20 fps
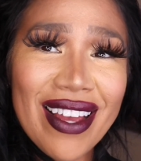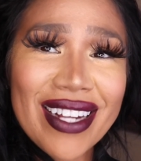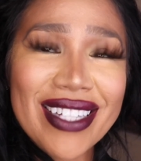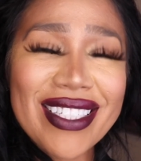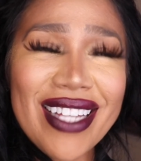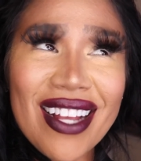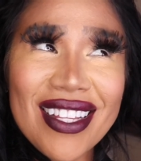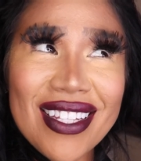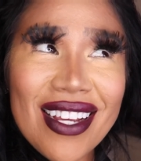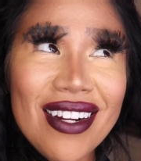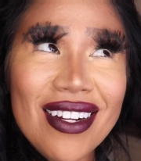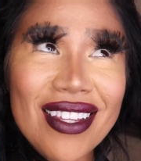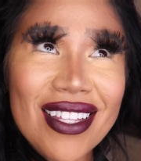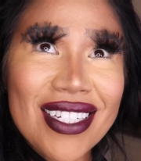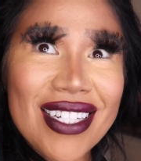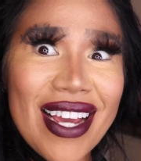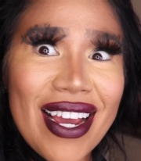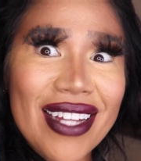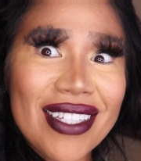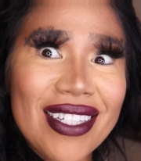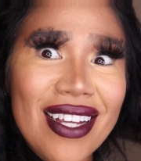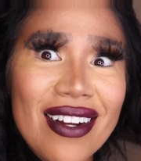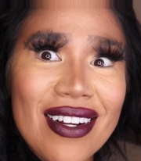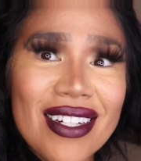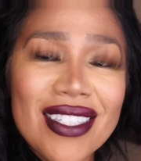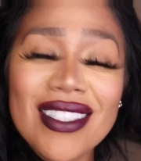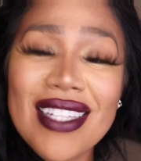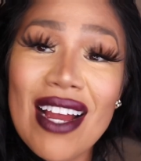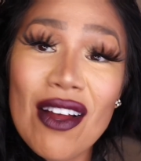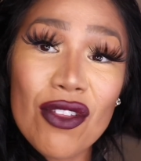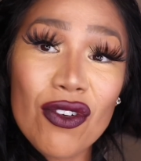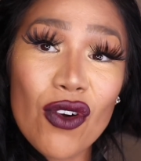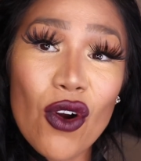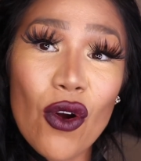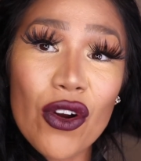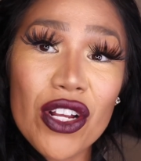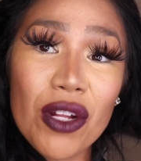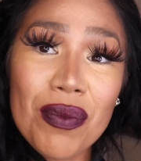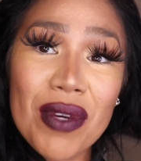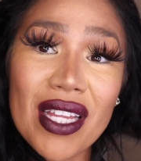Because at the end of the day, 10 years down the
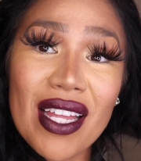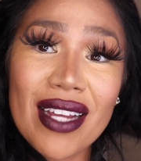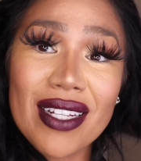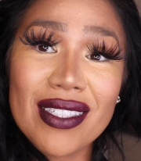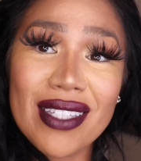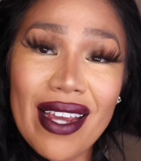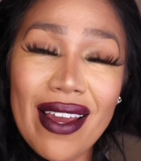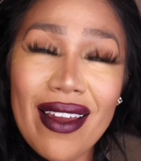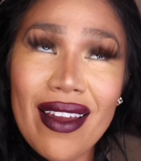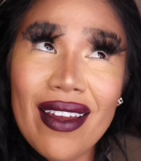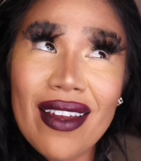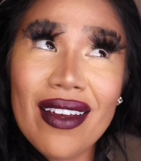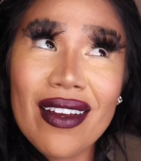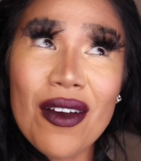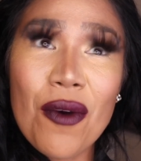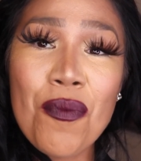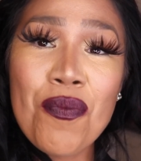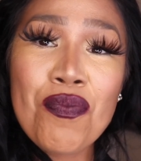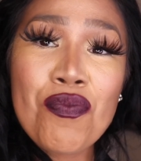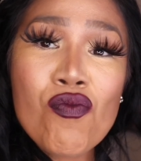road, you'll be like, dang.